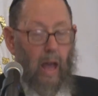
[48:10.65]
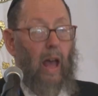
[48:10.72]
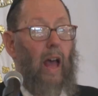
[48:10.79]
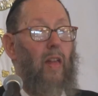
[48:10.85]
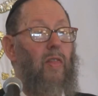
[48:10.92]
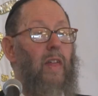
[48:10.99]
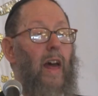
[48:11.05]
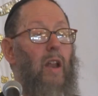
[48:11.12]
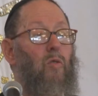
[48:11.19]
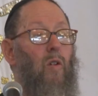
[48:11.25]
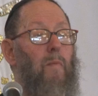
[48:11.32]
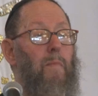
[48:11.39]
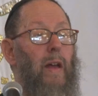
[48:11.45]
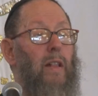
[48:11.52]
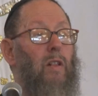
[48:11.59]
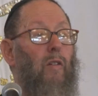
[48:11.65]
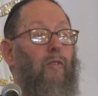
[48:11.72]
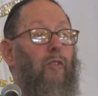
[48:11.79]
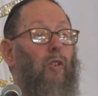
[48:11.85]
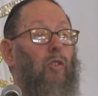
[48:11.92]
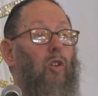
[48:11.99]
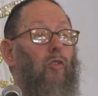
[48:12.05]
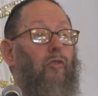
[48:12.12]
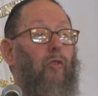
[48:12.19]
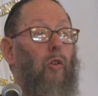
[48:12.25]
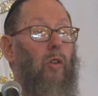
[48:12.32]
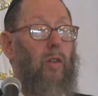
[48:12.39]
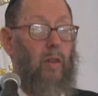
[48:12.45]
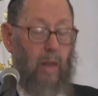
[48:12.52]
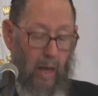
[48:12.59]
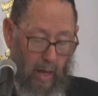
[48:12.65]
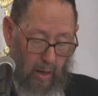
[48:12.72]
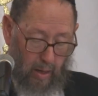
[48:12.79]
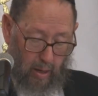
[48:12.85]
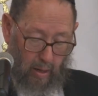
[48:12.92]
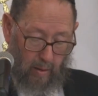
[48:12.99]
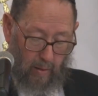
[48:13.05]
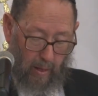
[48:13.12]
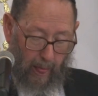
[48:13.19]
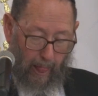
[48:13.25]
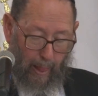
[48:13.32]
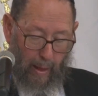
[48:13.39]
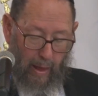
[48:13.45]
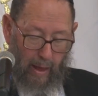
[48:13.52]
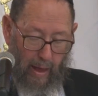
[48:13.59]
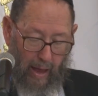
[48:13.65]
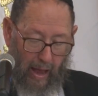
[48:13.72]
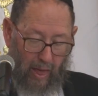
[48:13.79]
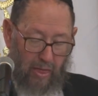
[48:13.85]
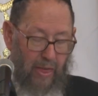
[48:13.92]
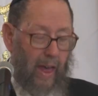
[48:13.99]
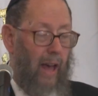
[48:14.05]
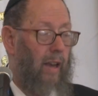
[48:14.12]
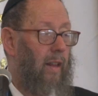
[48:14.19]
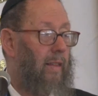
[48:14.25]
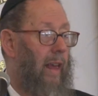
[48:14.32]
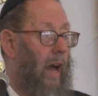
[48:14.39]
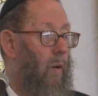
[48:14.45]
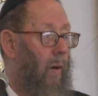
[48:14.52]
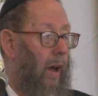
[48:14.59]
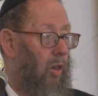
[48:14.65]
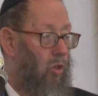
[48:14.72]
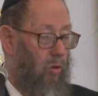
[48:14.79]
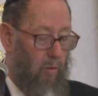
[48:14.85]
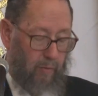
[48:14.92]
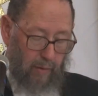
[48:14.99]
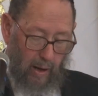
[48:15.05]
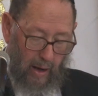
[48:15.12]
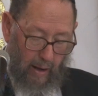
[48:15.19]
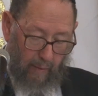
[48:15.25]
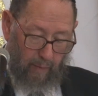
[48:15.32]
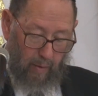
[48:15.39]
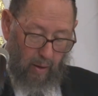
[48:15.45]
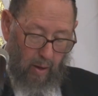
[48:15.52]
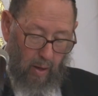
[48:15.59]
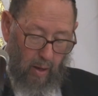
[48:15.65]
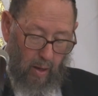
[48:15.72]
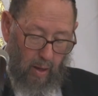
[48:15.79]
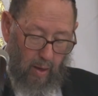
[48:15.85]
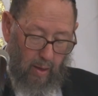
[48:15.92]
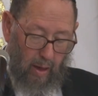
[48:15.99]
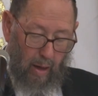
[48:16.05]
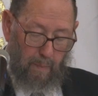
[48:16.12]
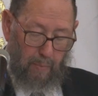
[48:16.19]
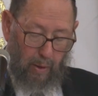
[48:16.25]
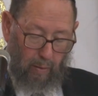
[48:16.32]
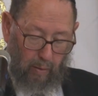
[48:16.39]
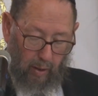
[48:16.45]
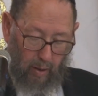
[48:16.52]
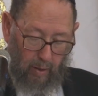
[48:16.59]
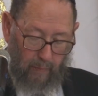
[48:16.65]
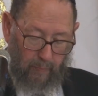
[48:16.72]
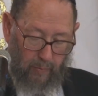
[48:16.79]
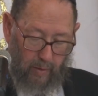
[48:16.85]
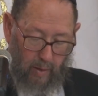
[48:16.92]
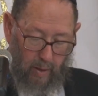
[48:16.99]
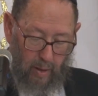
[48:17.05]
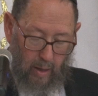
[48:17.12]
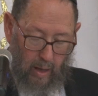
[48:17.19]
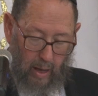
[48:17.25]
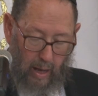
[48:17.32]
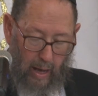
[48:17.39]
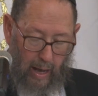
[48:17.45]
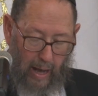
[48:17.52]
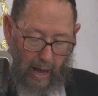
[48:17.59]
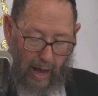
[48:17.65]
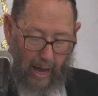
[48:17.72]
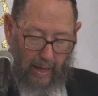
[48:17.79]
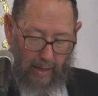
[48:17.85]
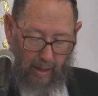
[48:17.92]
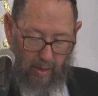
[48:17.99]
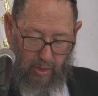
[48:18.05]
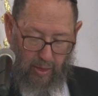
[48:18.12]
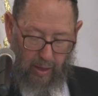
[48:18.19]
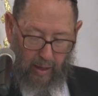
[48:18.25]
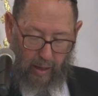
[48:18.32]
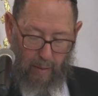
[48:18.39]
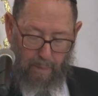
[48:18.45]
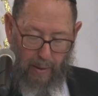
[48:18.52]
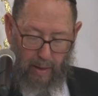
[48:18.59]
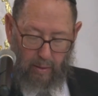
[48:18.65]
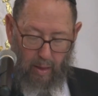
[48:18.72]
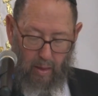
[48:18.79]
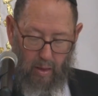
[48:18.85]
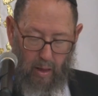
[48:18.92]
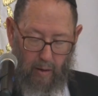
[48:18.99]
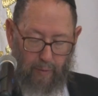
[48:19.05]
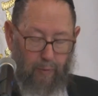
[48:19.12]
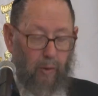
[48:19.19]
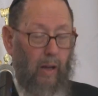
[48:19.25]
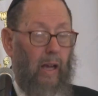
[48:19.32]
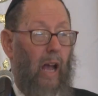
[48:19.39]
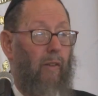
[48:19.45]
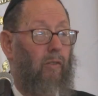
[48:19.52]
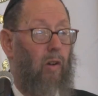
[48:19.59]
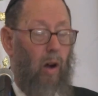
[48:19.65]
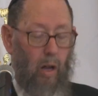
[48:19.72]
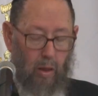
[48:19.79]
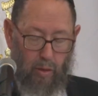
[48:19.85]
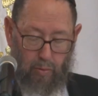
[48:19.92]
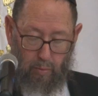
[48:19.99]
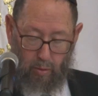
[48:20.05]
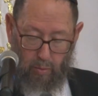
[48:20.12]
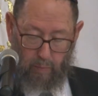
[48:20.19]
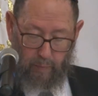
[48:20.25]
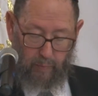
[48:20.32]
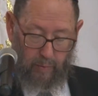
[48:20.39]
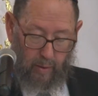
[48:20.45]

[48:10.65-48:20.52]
And then Rav Mendel Futterfuss said, and that is how I survived Siberia. I didn't think about the suffering I've gone through.